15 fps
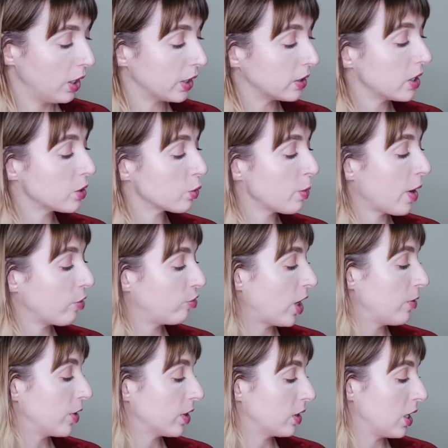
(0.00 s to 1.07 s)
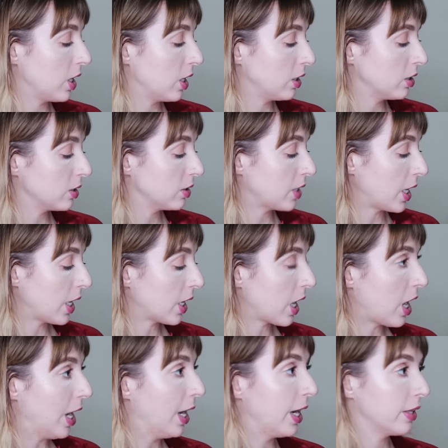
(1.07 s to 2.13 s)
like these are my favorite thing that I
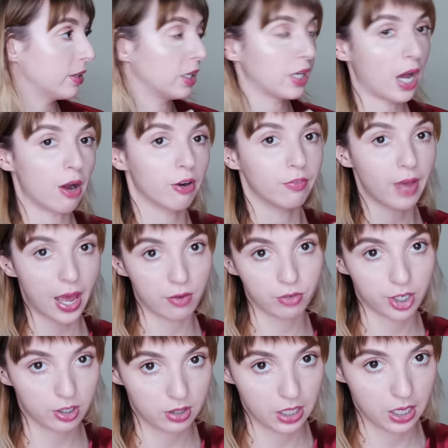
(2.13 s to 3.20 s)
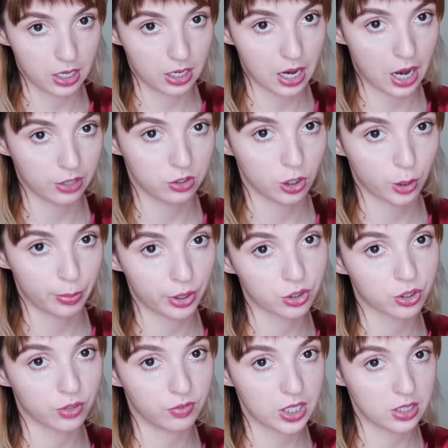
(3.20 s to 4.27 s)
got, I think, out of everything. I took a
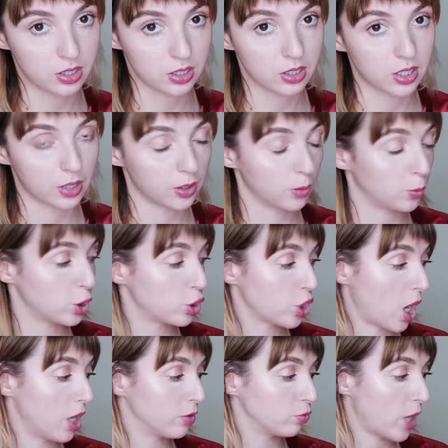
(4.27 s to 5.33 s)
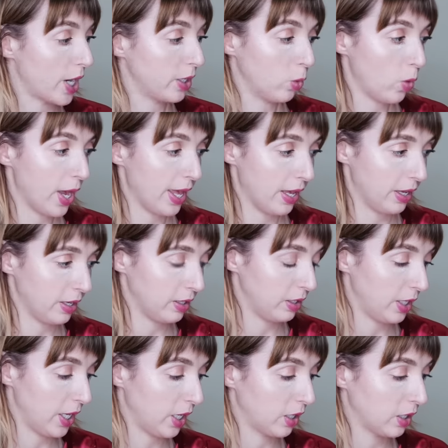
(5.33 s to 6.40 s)
picture of these and sent them to John right away.
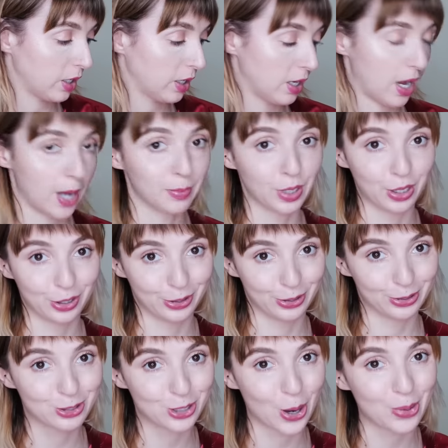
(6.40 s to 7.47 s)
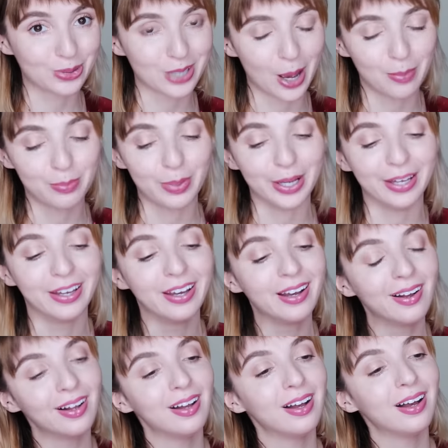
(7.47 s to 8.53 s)
Like, I'm getting a little choked up, but
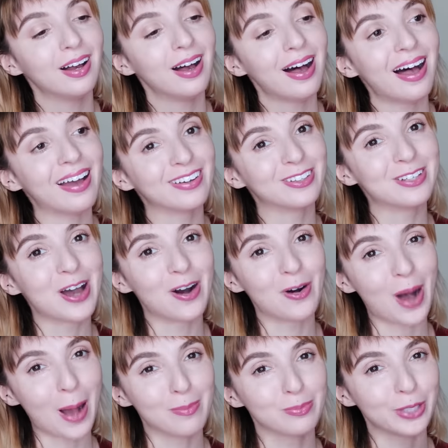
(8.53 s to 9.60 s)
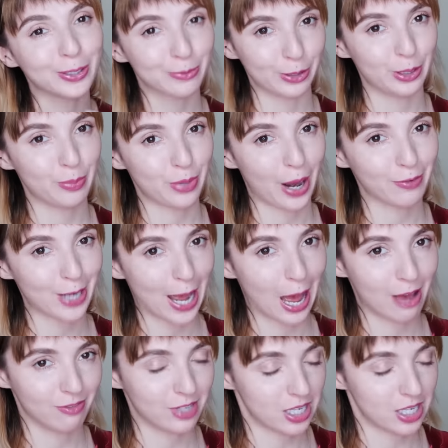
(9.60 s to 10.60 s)
I don't know. I'm like really proud to have